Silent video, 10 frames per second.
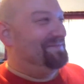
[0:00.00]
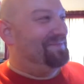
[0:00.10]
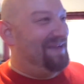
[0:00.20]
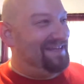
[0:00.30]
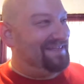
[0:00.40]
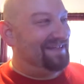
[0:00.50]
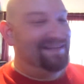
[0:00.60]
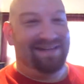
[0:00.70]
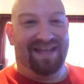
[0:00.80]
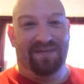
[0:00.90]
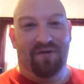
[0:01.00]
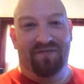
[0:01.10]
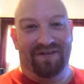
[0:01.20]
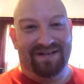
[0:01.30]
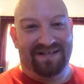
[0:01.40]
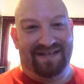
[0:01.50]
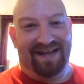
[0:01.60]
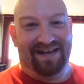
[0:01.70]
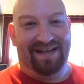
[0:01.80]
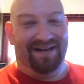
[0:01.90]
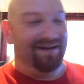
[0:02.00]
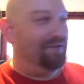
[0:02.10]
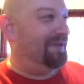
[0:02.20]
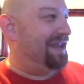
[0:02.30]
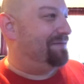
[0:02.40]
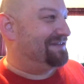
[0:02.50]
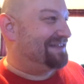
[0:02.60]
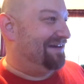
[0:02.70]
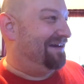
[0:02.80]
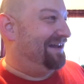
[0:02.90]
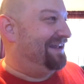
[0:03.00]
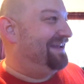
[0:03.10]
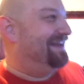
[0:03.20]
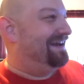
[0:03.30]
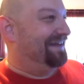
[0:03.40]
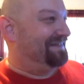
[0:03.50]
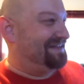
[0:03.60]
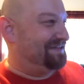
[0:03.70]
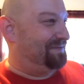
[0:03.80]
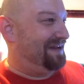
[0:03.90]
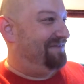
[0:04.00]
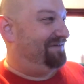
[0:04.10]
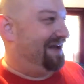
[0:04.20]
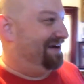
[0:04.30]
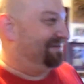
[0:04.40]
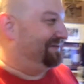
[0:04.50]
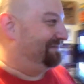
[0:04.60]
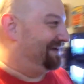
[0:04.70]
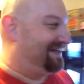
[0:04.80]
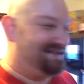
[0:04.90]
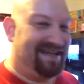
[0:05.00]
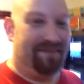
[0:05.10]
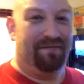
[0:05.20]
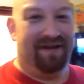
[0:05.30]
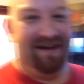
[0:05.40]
my son came over and stayed here while I was gone. And this is what I found when I just came in my